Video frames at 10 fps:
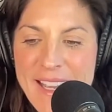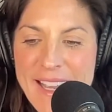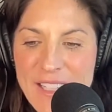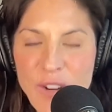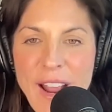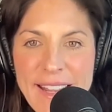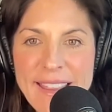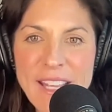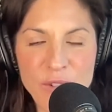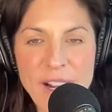is there
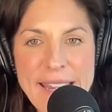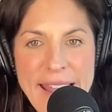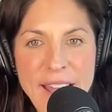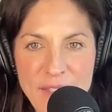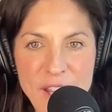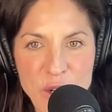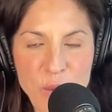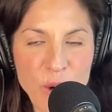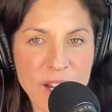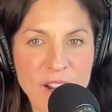anything right now that you're
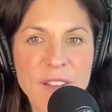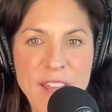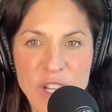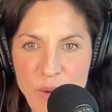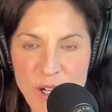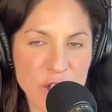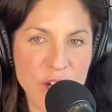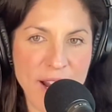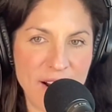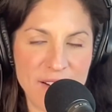working on that you want to
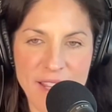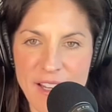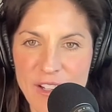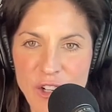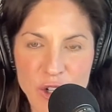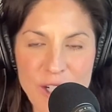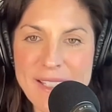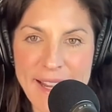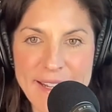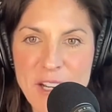share, that, you're
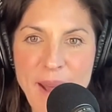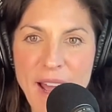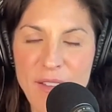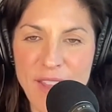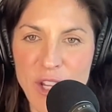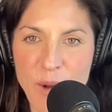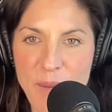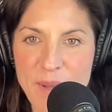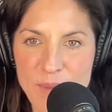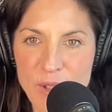excited about, that you
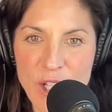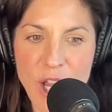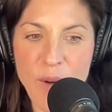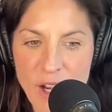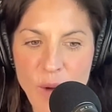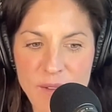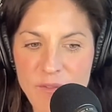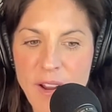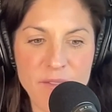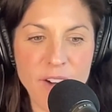want people to go? I know
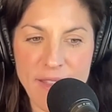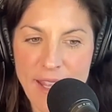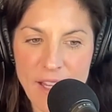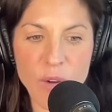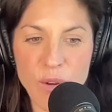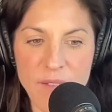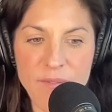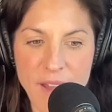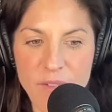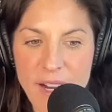inventRight, they can go to
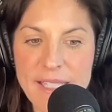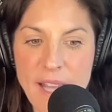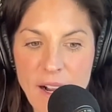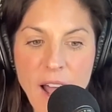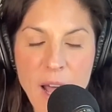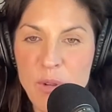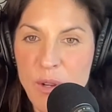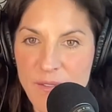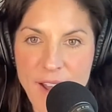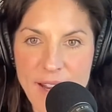inventRight.com. You
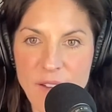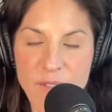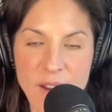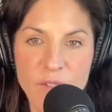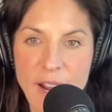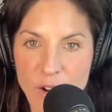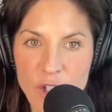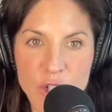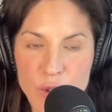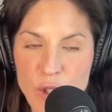can find inventRight
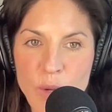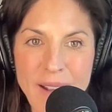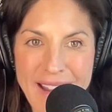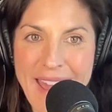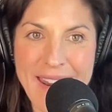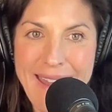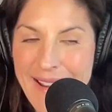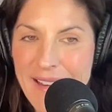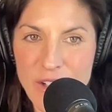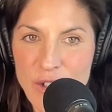on YouTube. Again,
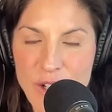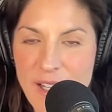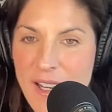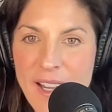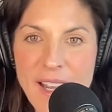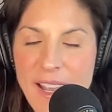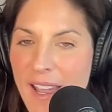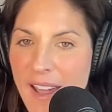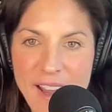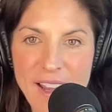900
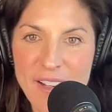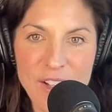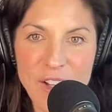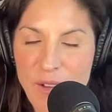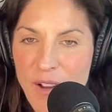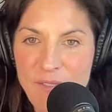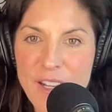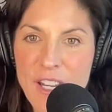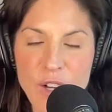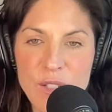
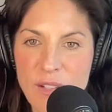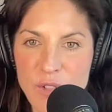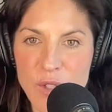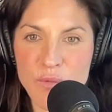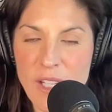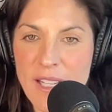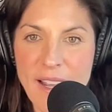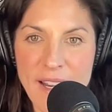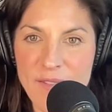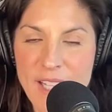videos of just really
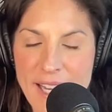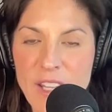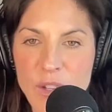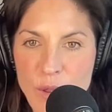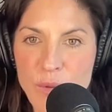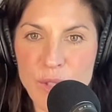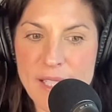kind of taking you through